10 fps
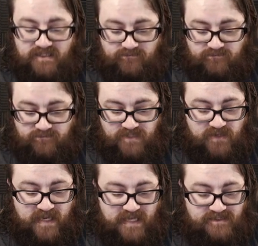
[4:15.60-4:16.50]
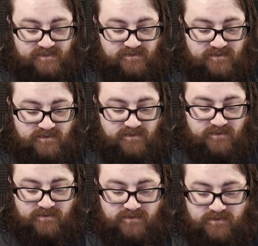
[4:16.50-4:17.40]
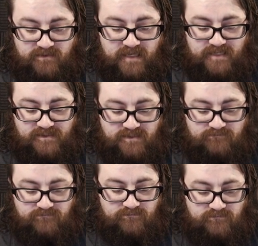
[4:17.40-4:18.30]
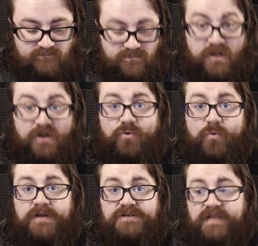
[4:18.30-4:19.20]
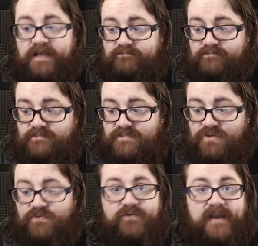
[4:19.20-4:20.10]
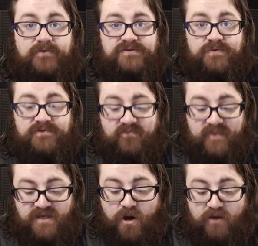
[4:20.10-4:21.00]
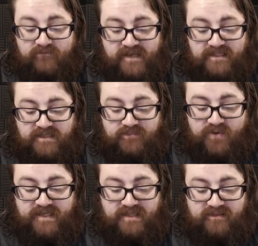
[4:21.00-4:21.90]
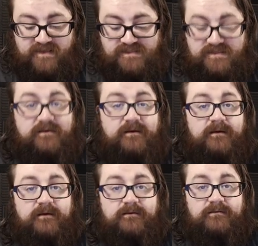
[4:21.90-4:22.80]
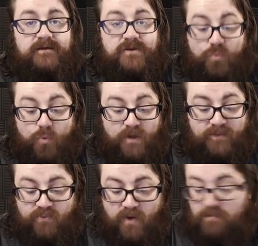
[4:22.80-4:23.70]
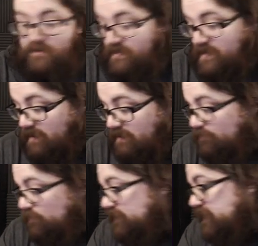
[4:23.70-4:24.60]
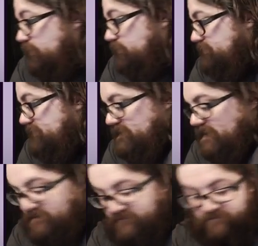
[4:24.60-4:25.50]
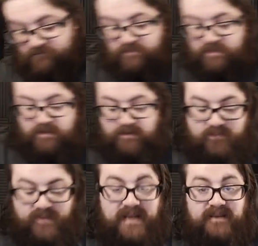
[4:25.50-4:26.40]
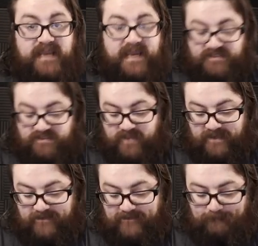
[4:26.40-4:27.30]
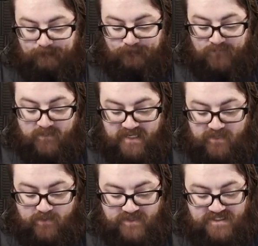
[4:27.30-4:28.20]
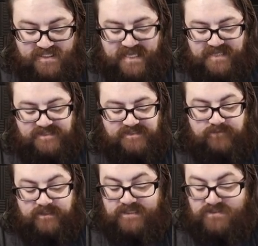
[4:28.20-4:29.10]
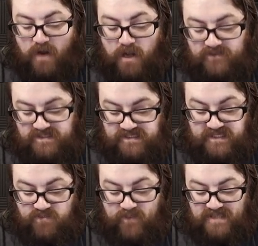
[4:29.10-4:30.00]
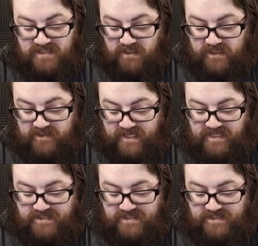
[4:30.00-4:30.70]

you guys, are not going to watch like 2-3 hours worth of me carving and then printing this. You would probably, but not all in one go. It would be kind of a pain in the ass to make. But anyway, there's these. Like these are basically these